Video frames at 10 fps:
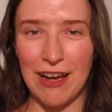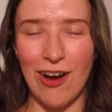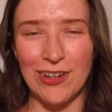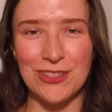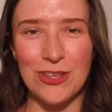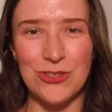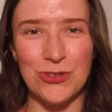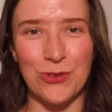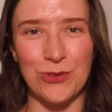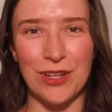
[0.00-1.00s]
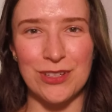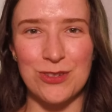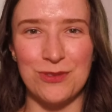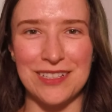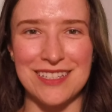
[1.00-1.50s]
on June
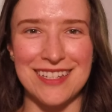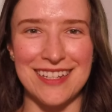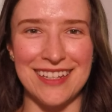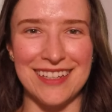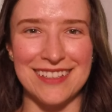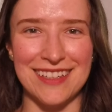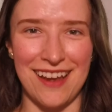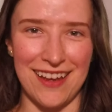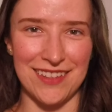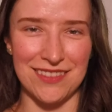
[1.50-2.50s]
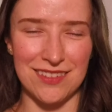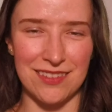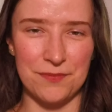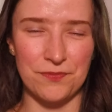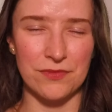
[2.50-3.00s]
twenty-ninth.
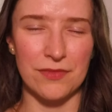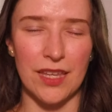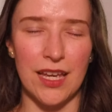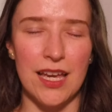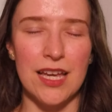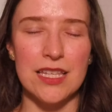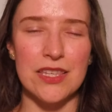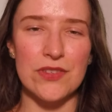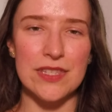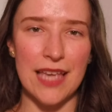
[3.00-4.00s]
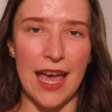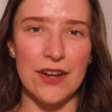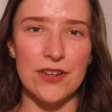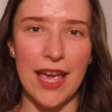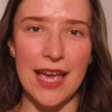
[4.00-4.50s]
So
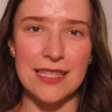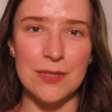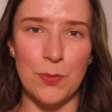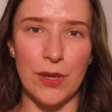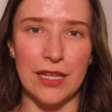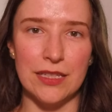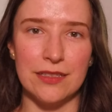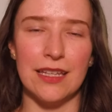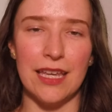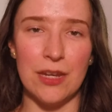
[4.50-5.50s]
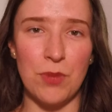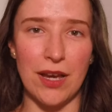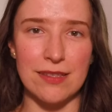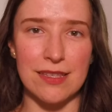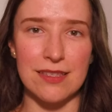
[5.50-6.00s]
Saturn has been in
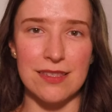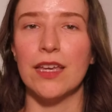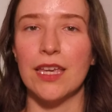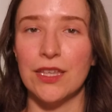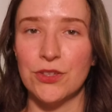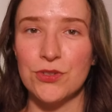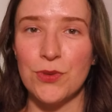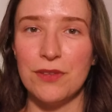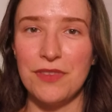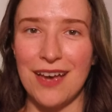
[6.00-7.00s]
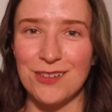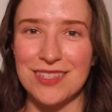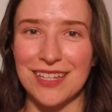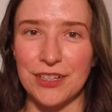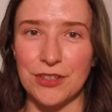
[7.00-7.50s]
Pisces, in your twelfth
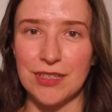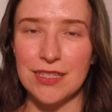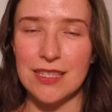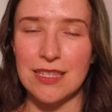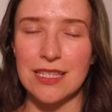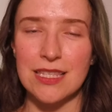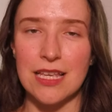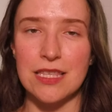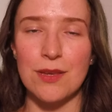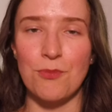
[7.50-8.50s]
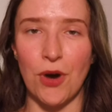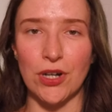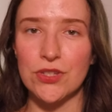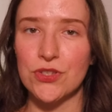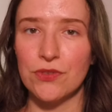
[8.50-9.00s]
house, Aries, since
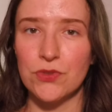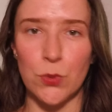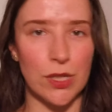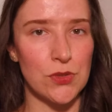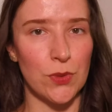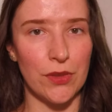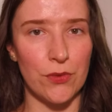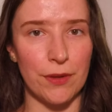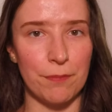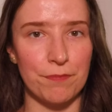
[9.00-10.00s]
March of twenty twenty-three.